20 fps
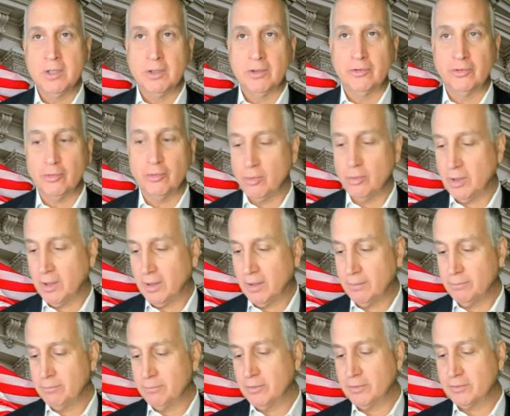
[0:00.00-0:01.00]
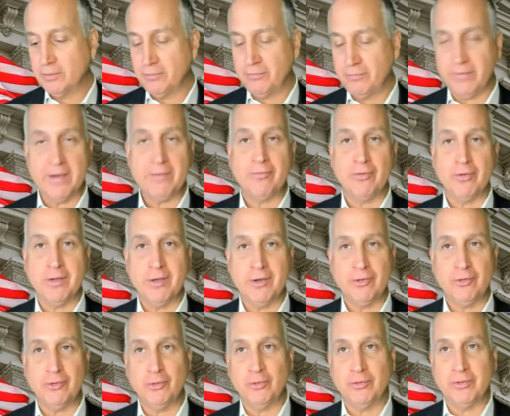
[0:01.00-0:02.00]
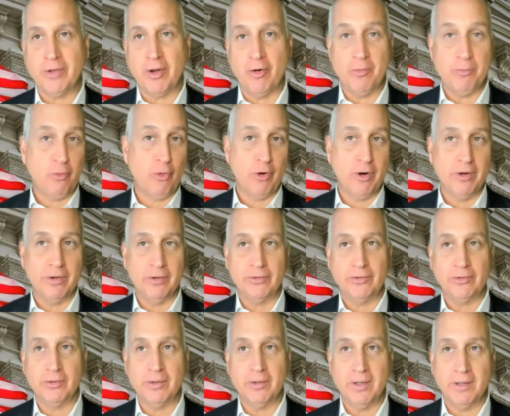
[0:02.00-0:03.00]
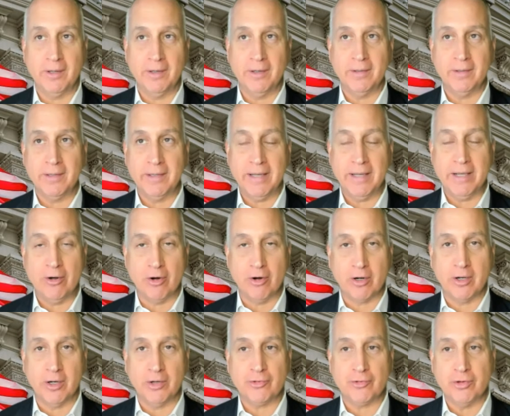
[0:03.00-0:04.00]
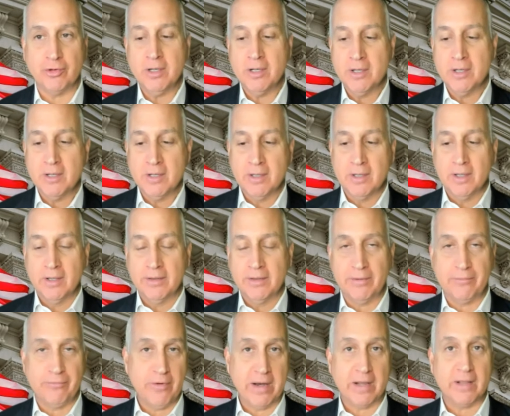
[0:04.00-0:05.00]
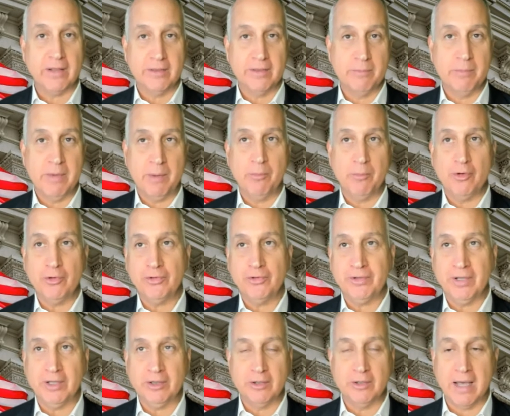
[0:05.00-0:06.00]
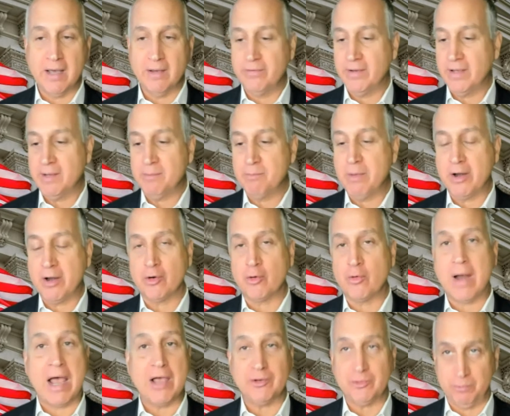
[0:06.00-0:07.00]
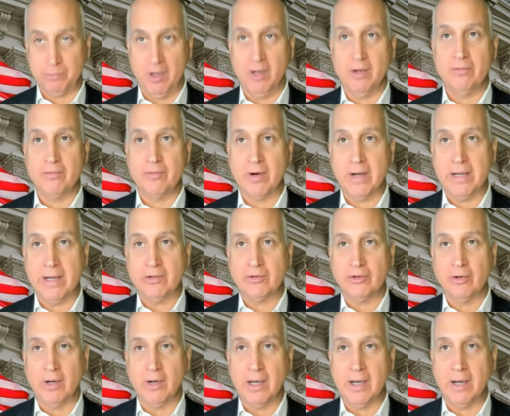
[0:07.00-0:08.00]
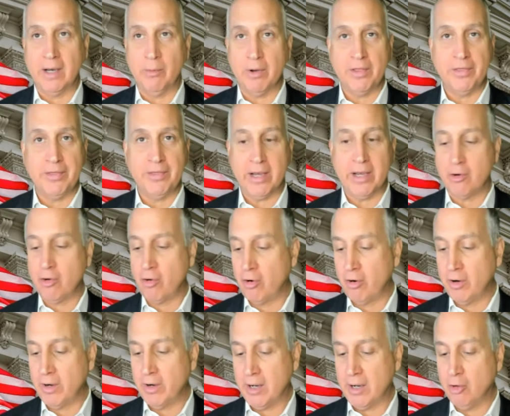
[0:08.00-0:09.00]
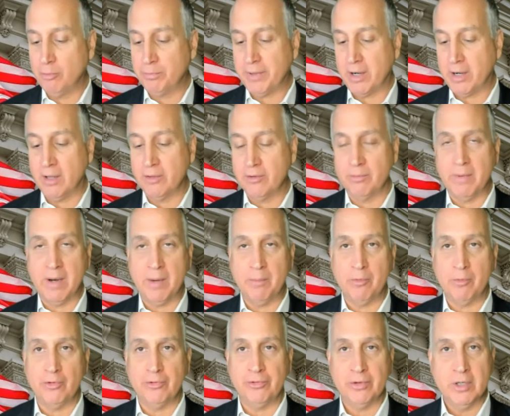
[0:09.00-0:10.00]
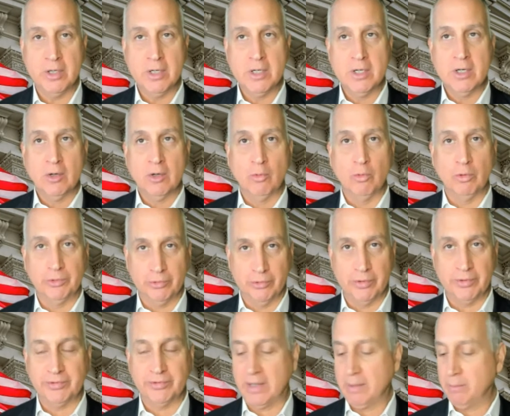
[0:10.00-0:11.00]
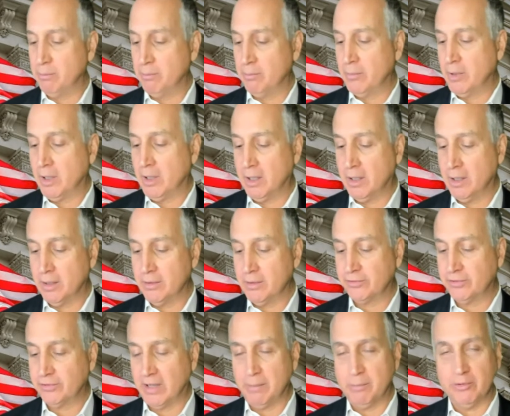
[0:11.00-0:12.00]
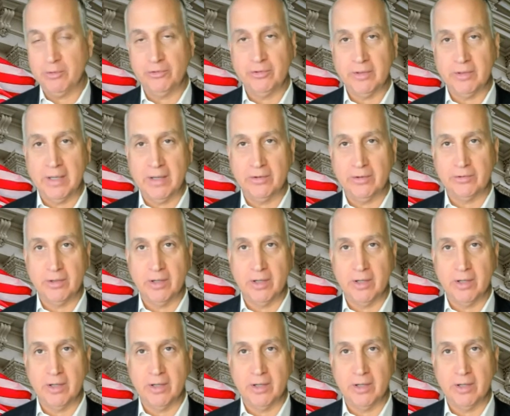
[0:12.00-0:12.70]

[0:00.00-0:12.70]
to fight for the issues that are important in our country, that frankly the members tend to have a better grasp of, right? So I want to thank her, and I hope that other members will do the same as